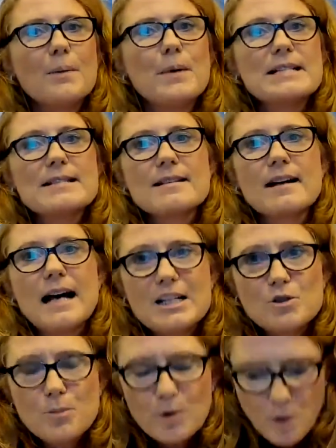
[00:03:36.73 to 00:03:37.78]
But
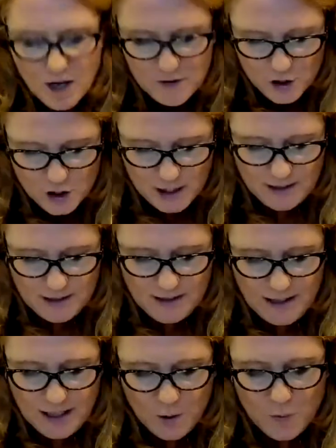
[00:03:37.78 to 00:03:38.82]
Andrew Morawczyk,
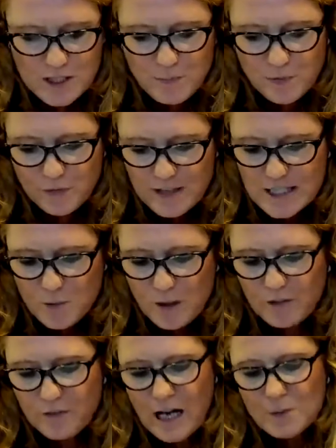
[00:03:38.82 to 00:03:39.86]
who is professor
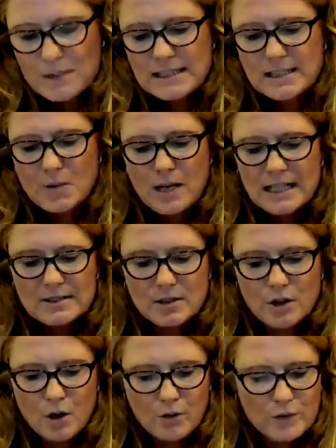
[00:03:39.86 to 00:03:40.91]
and founding
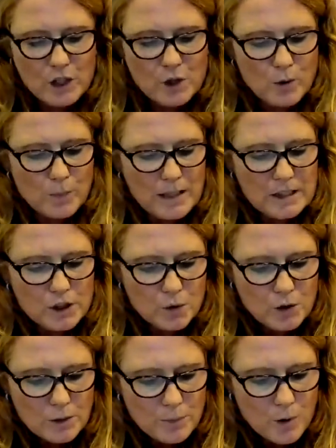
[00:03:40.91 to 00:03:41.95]
director of the European
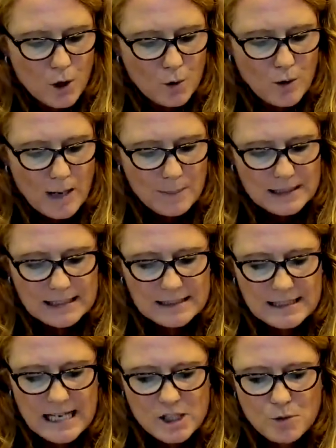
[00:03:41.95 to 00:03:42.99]
Union Programme and
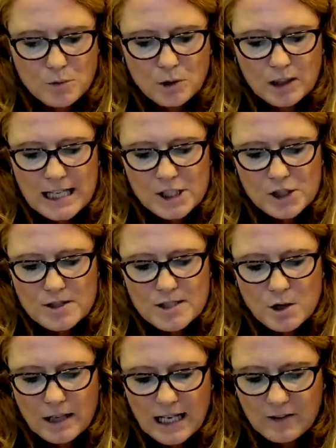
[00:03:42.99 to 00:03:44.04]
International
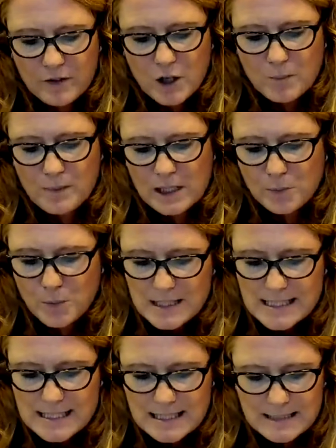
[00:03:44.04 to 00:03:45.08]
Relations Colloquium at
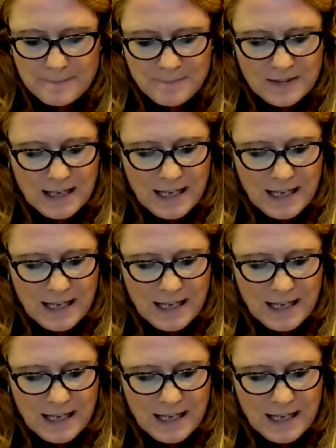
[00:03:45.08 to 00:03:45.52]
Princeton,